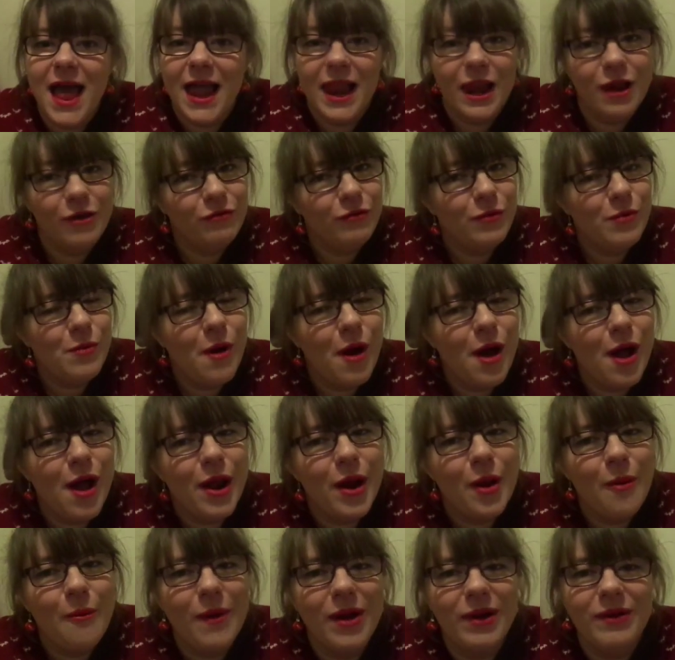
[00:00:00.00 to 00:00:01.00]
Hello
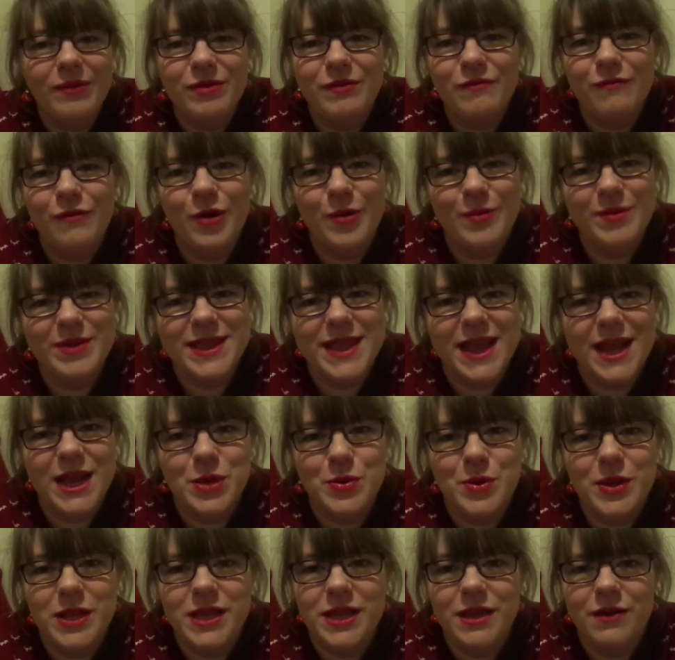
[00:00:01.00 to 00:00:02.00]
everyone, welcome to Vlogmas Day
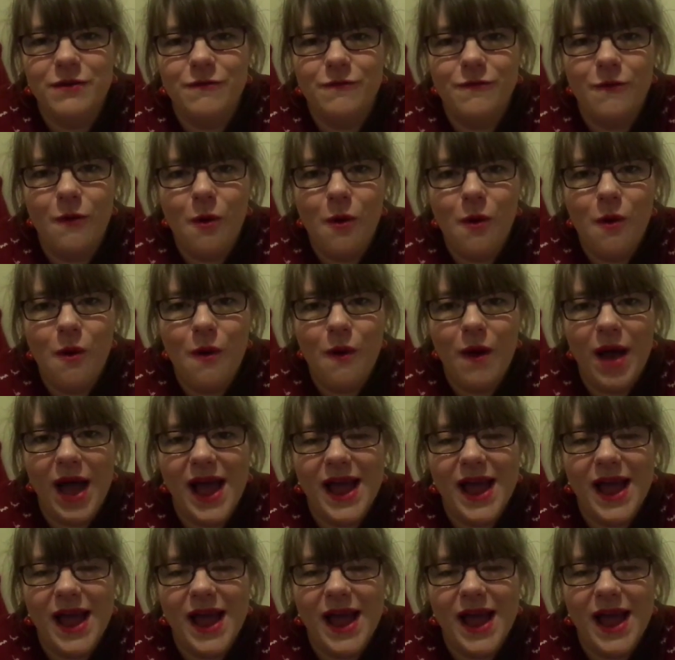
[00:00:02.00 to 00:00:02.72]
24